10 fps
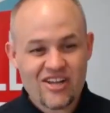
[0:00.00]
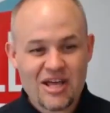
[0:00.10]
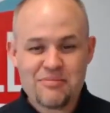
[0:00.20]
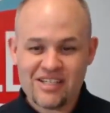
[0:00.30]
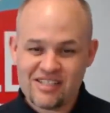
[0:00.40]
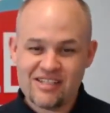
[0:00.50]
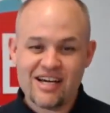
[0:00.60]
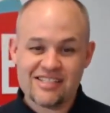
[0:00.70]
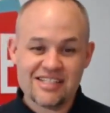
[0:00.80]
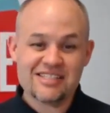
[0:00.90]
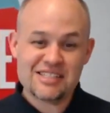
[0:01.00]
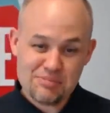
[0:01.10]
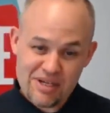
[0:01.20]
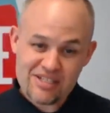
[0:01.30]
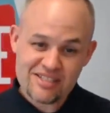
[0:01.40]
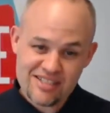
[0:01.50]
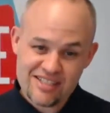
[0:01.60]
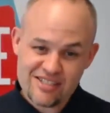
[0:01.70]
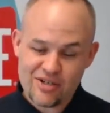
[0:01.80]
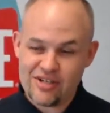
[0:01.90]
that makes a lot of sense, especially
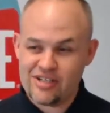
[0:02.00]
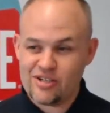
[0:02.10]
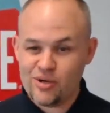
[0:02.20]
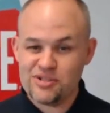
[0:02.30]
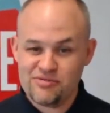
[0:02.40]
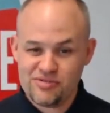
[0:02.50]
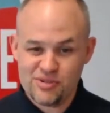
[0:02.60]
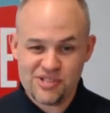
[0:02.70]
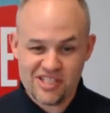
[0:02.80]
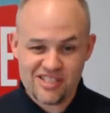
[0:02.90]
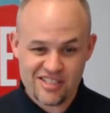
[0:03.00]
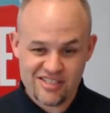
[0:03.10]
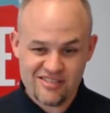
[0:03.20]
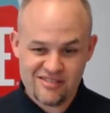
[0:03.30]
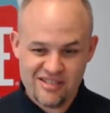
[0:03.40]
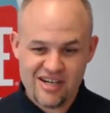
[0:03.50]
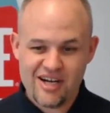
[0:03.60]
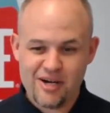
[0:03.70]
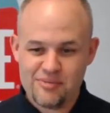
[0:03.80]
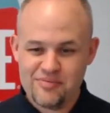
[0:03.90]
during cold and flu season.
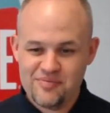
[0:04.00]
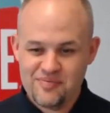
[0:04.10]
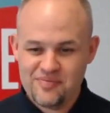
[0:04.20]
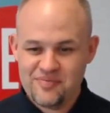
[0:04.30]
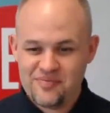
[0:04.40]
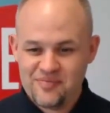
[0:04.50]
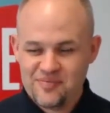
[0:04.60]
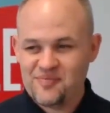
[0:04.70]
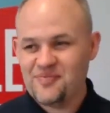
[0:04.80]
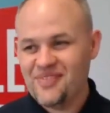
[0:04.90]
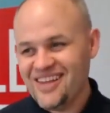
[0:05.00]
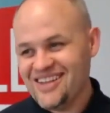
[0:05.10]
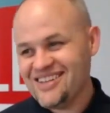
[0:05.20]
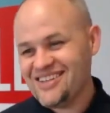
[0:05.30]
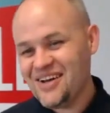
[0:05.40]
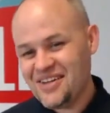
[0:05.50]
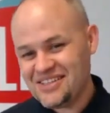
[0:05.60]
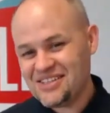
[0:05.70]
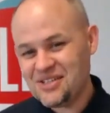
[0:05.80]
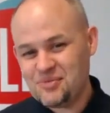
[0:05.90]
No,
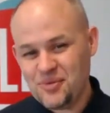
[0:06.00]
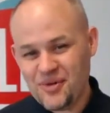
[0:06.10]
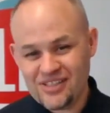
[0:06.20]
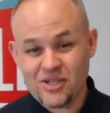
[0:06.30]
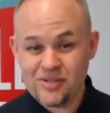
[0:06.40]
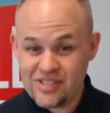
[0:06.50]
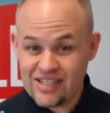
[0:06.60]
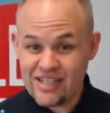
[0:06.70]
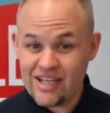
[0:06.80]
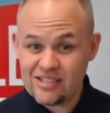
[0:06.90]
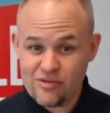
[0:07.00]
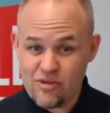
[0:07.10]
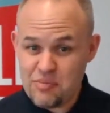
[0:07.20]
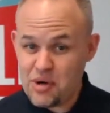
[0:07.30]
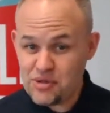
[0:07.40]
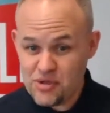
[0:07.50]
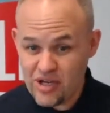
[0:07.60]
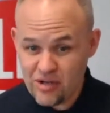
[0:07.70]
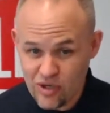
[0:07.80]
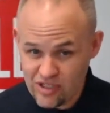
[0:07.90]
that's a good point. So is that the answer for both of you? I
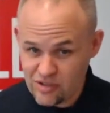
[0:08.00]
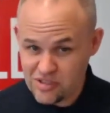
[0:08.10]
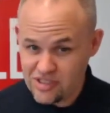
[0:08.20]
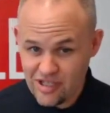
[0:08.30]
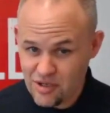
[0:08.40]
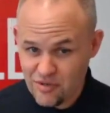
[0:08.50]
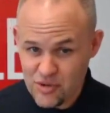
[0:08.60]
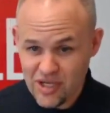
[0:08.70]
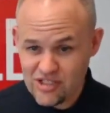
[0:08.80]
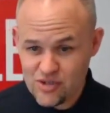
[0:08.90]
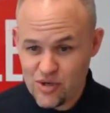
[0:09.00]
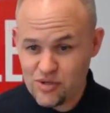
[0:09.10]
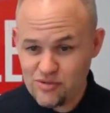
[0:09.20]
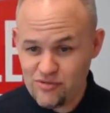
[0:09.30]
didn't want to, Christy, I don't know if you had your own.